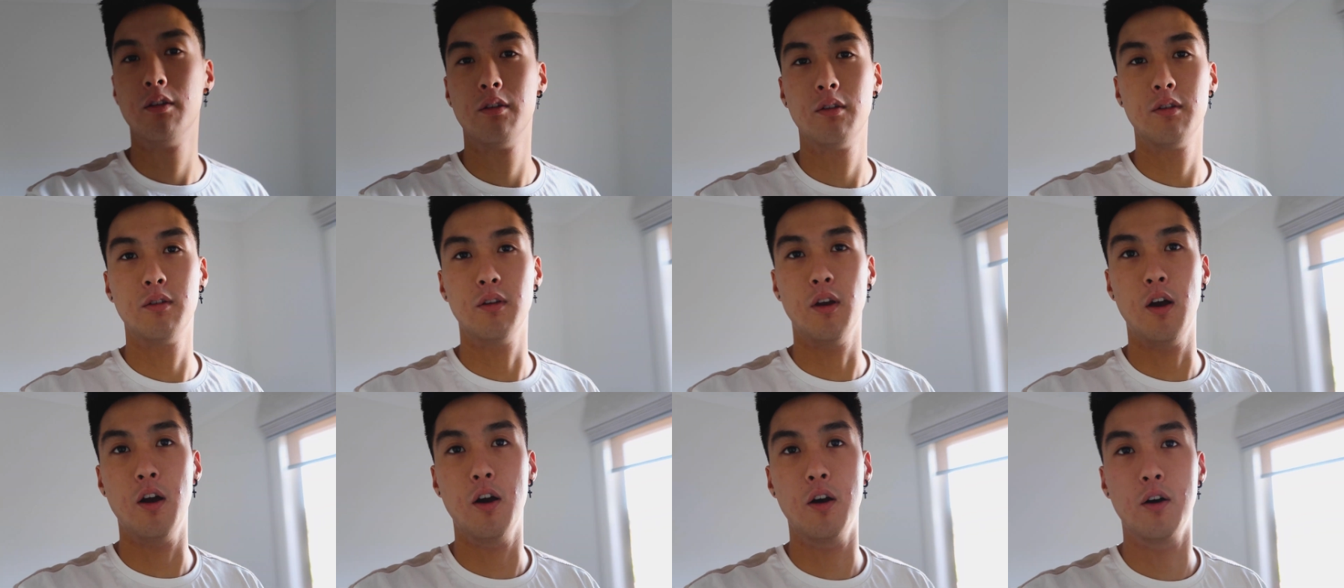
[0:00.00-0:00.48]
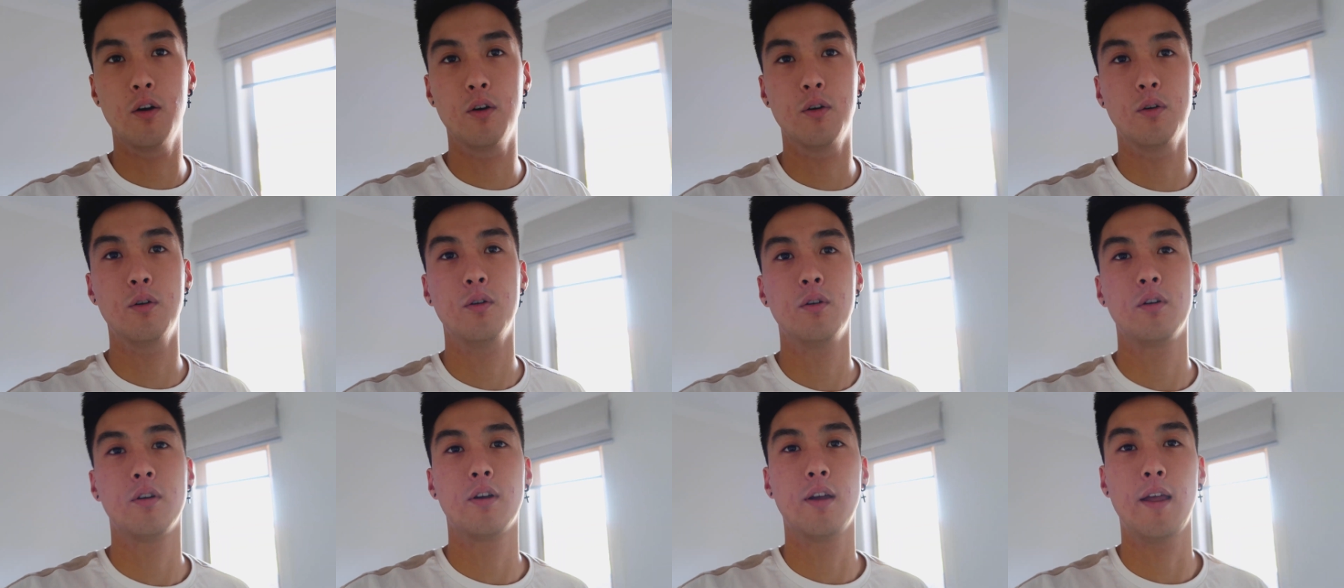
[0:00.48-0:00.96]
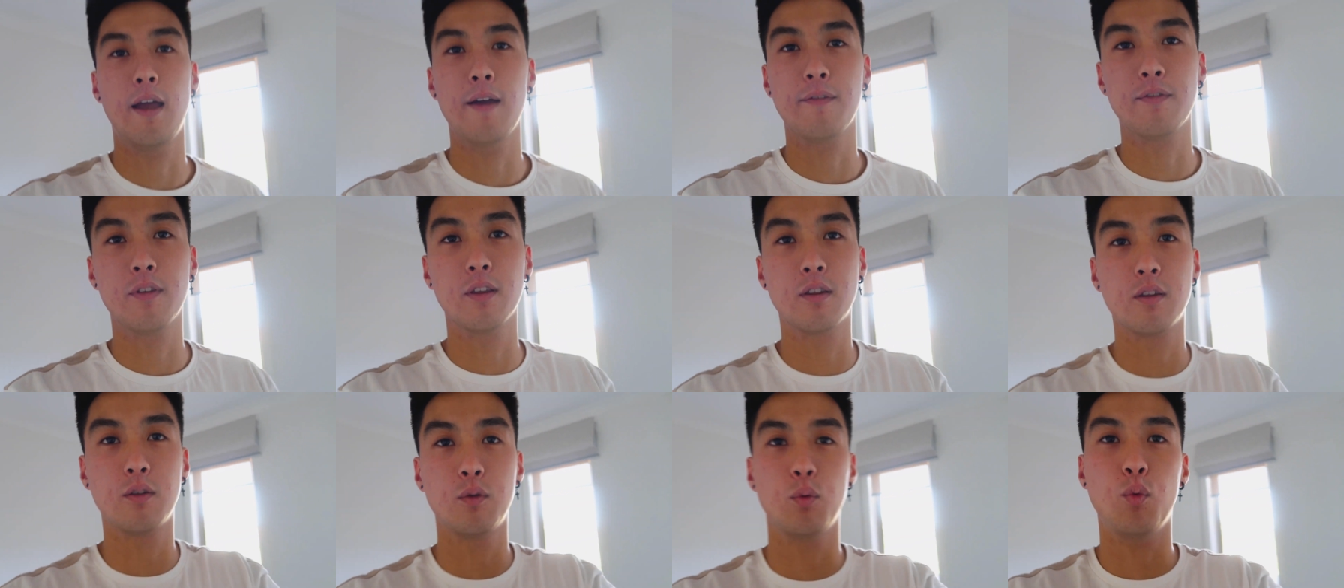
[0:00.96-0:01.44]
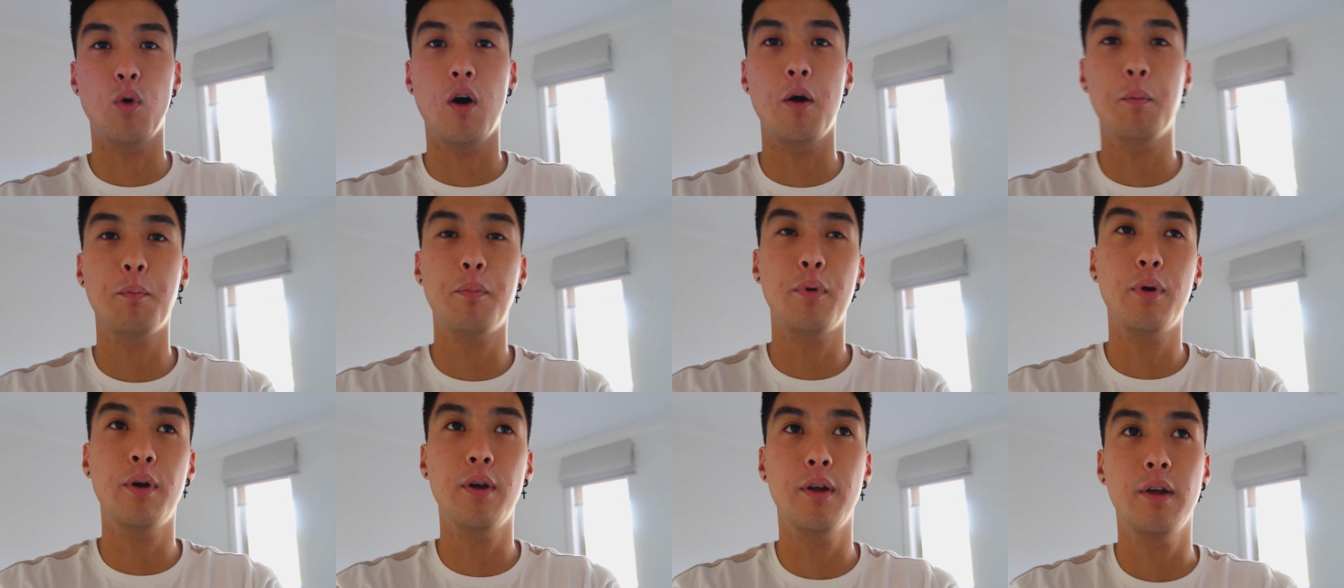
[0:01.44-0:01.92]
So I have to
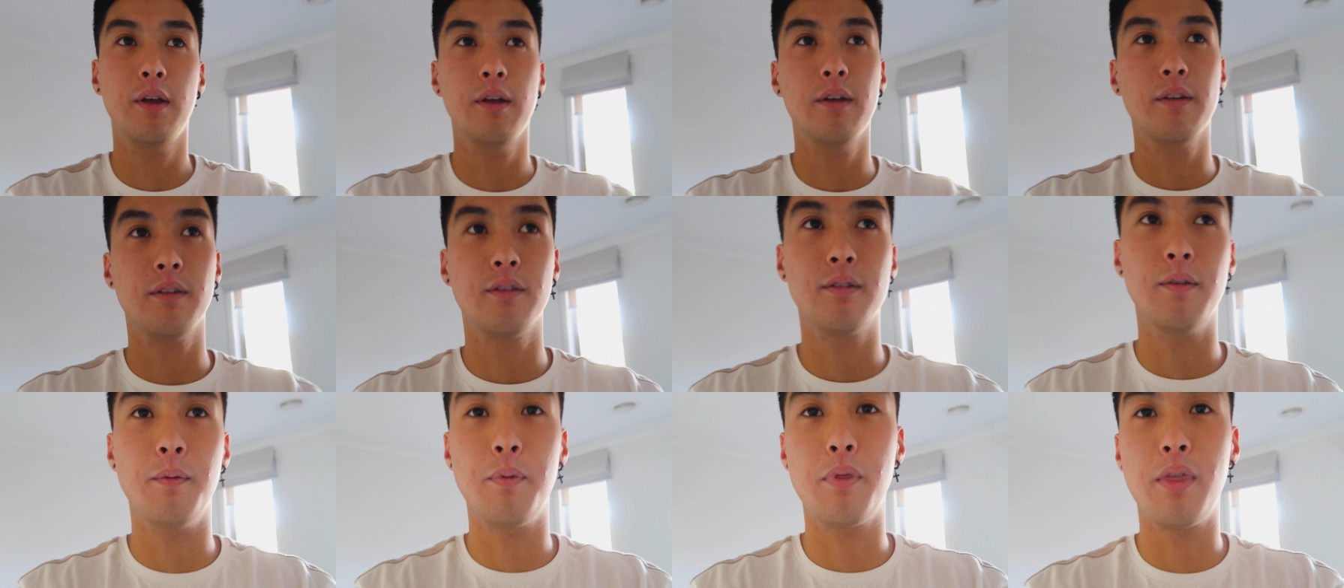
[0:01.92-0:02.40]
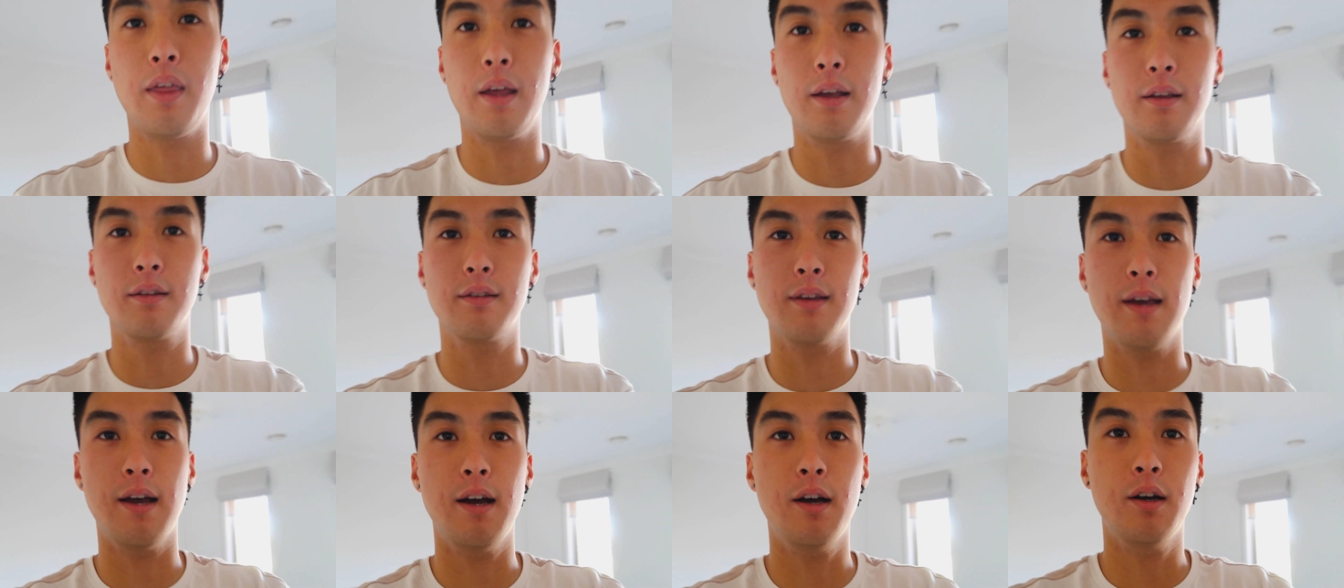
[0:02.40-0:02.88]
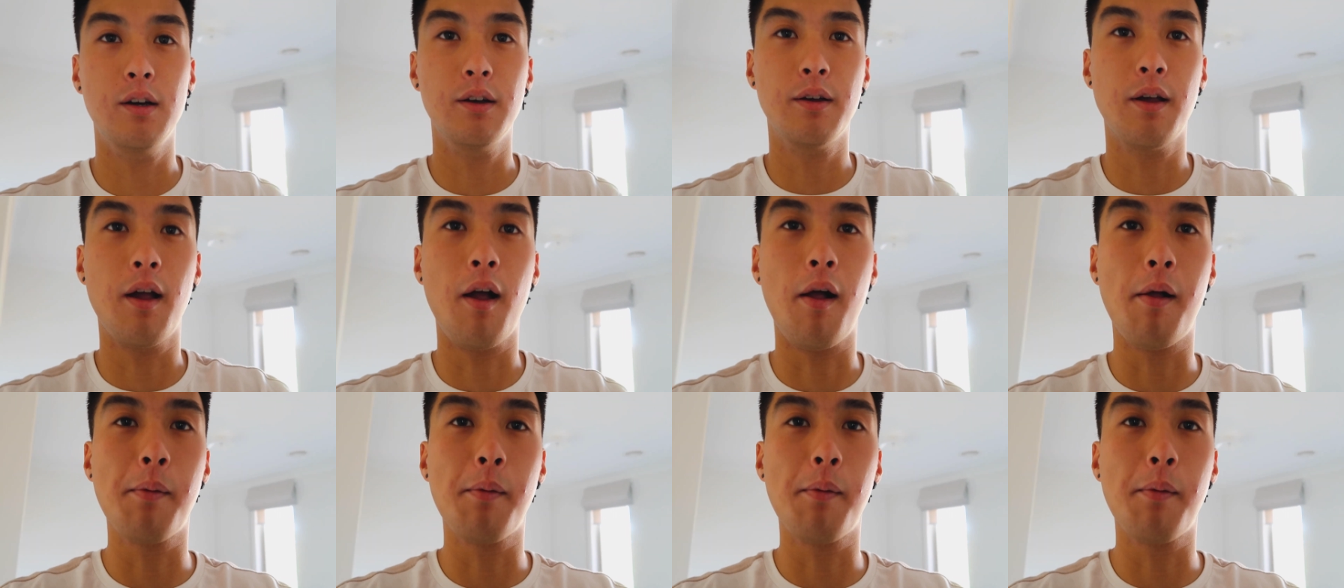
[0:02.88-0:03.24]
swap some things out.